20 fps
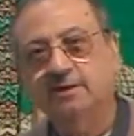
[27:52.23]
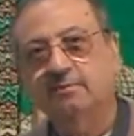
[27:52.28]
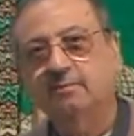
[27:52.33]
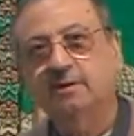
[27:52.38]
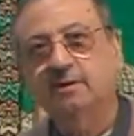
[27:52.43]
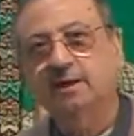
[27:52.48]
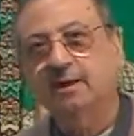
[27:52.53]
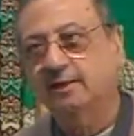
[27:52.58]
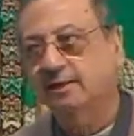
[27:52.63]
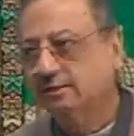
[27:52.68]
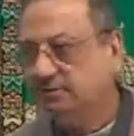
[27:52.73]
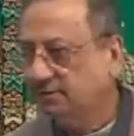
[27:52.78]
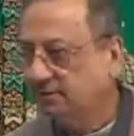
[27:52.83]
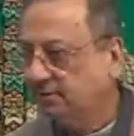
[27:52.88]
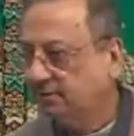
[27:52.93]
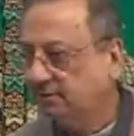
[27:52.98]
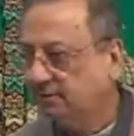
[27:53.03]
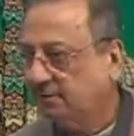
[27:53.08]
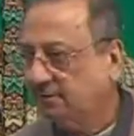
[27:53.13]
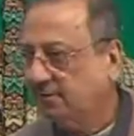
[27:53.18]
but I
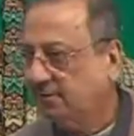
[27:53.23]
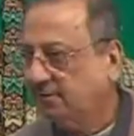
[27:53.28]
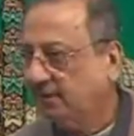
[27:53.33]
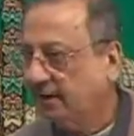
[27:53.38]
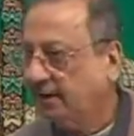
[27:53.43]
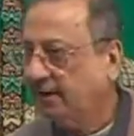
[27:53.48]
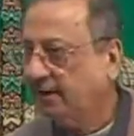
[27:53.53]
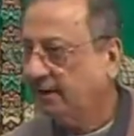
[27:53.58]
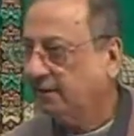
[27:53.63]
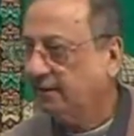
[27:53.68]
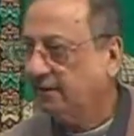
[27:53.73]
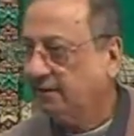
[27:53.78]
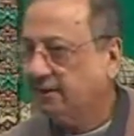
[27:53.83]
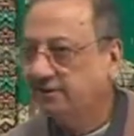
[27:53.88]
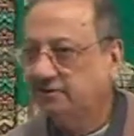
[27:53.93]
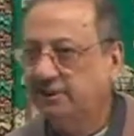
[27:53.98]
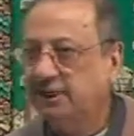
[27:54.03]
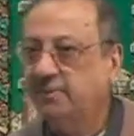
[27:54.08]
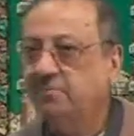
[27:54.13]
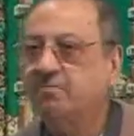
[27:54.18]

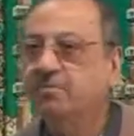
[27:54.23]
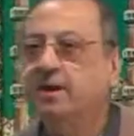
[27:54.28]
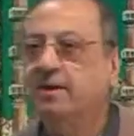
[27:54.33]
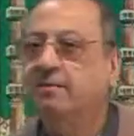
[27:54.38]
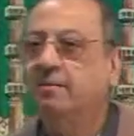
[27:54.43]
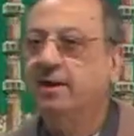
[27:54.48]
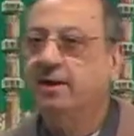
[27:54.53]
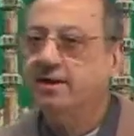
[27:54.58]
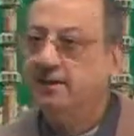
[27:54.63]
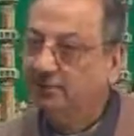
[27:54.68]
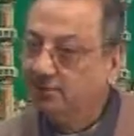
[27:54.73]
escaped my mind.